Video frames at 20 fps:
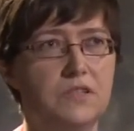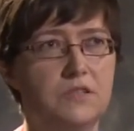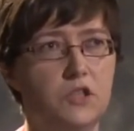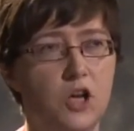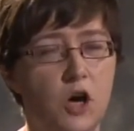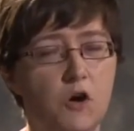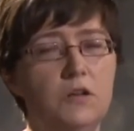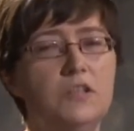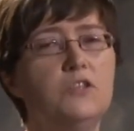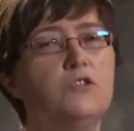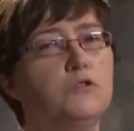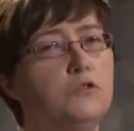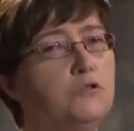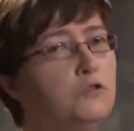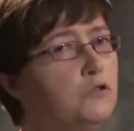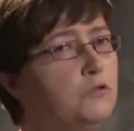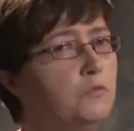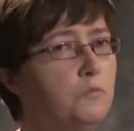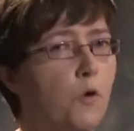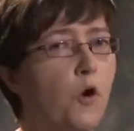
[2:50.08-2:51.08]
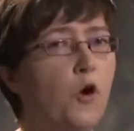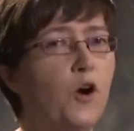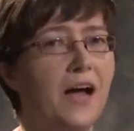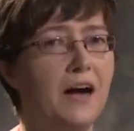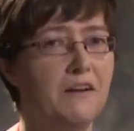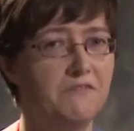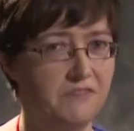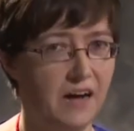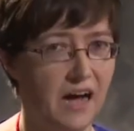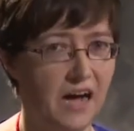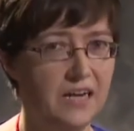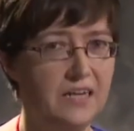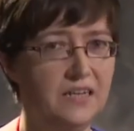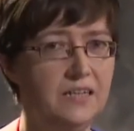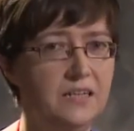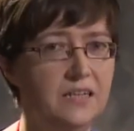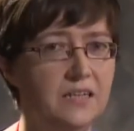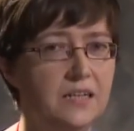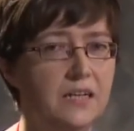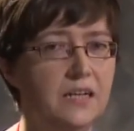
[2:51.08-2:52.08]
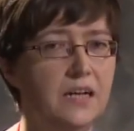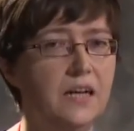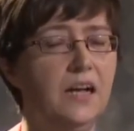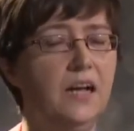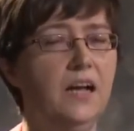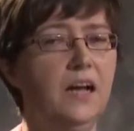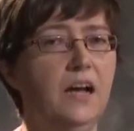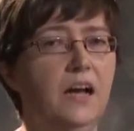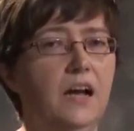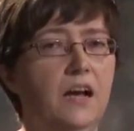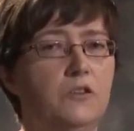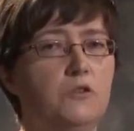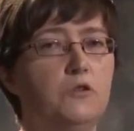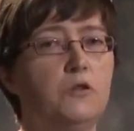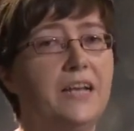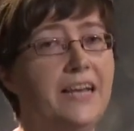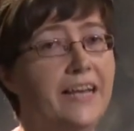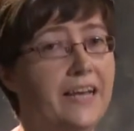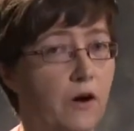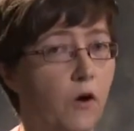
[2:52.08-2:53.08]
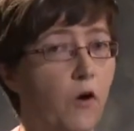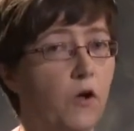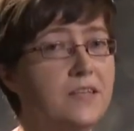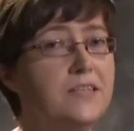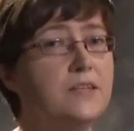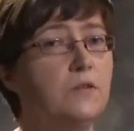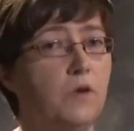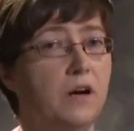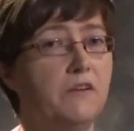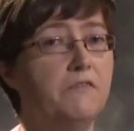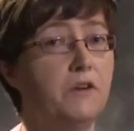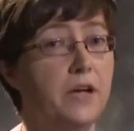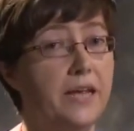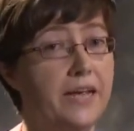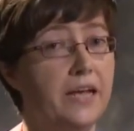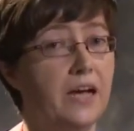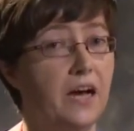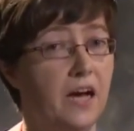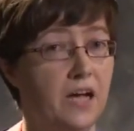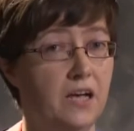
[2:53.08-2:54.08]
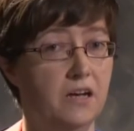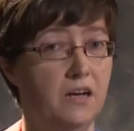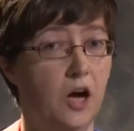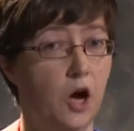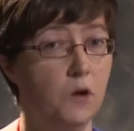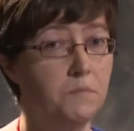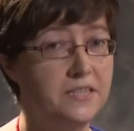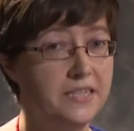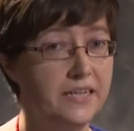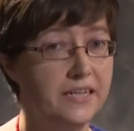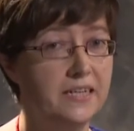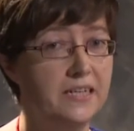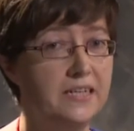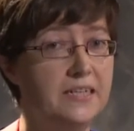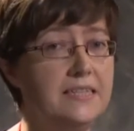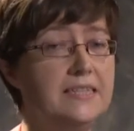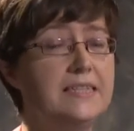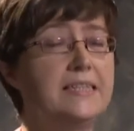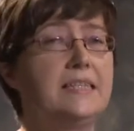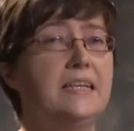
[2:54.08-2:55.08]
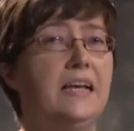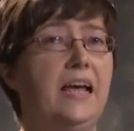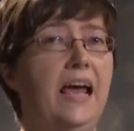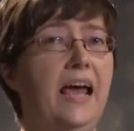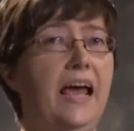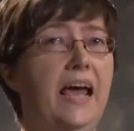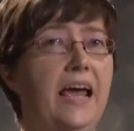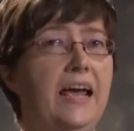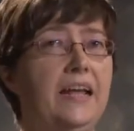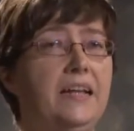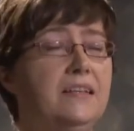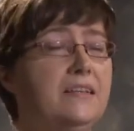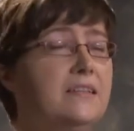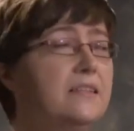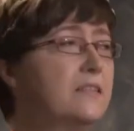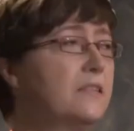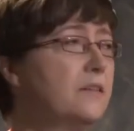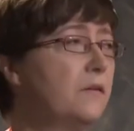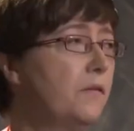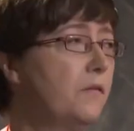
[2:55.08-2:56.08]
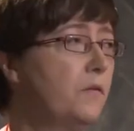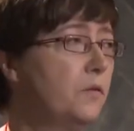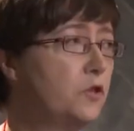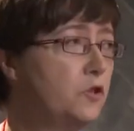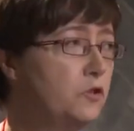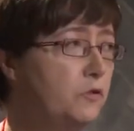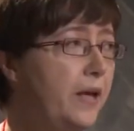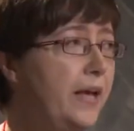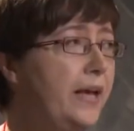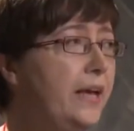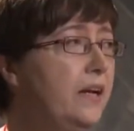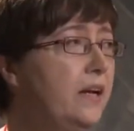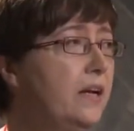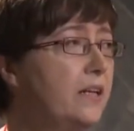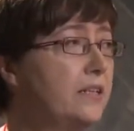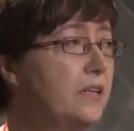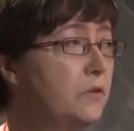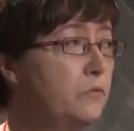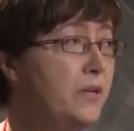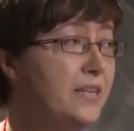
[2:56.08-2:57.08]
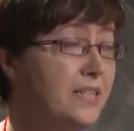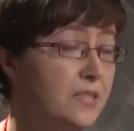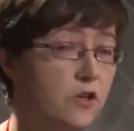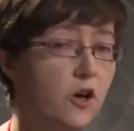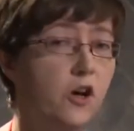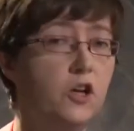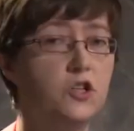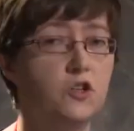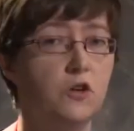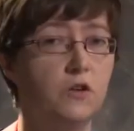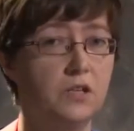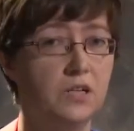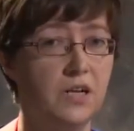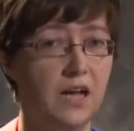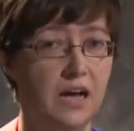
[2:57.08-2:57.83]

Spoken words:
told to do more kavang, to clear also away obstacles. And doing the research on